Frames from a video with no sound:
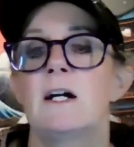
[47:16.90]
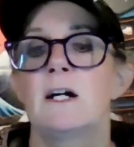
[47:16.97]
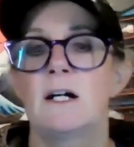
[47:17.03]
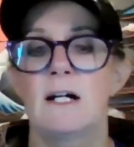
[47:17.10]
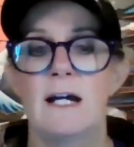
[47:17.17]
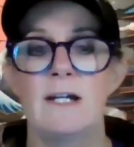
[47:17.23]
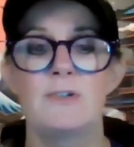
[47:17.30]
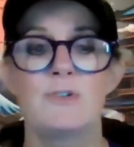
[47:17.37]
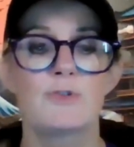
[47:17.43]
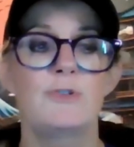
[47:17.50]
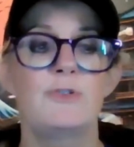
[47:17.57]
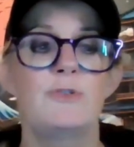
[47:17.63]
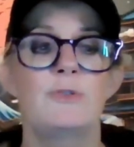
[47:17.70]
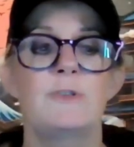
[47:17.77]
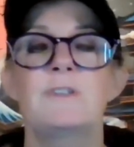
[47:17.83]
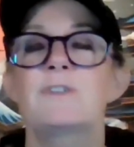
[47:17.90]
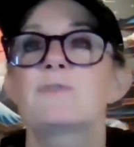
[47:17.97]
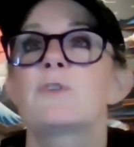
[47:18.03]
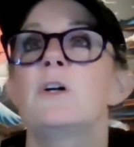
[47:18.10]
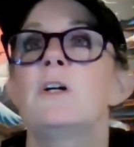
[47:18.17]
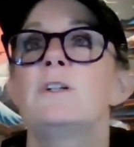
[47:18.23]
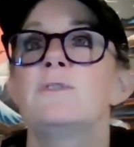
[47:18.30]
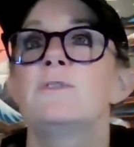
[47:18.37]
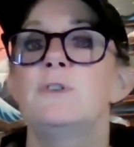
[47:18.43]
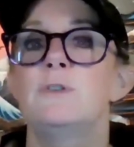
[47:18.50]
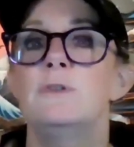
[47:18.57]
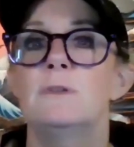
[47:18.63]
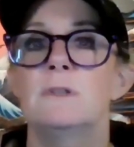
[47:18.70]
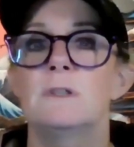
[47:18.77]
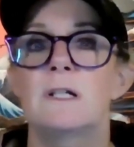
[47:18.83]
I enjoyed doing this for all of
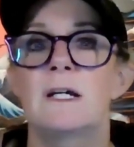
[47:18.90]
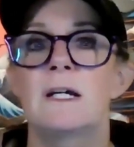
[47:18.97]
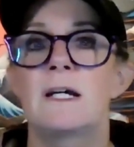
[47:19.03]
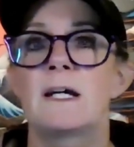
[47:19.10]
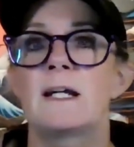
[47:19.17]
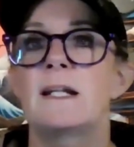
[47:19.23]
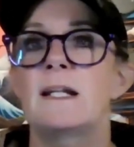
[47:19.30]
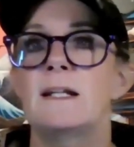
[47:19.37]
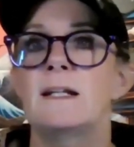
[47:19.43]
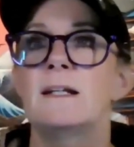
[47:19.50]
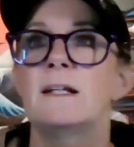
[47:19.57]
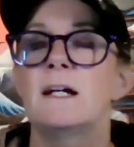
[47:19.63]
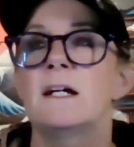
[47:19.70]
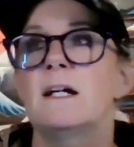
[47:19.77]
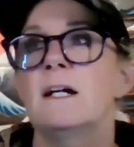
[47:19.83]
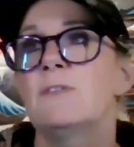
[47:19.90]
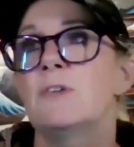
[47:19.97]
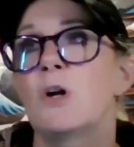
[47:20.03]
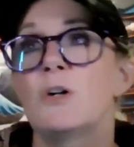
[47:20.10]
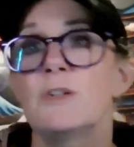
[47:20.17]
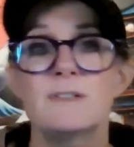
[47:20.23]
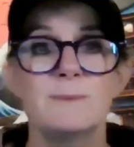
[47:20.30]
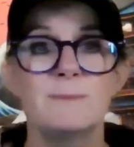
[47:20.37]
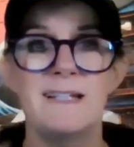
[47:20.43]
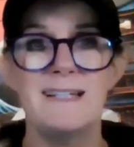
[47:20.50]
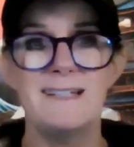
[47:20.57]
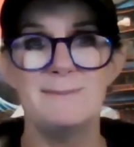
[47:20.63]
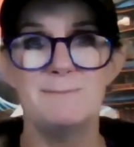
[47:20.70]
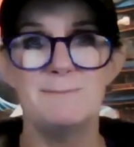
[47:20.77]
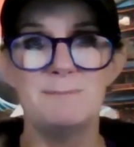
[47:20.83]
you, and have an awesome
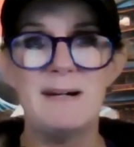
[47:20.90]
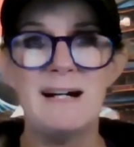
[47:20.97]
day.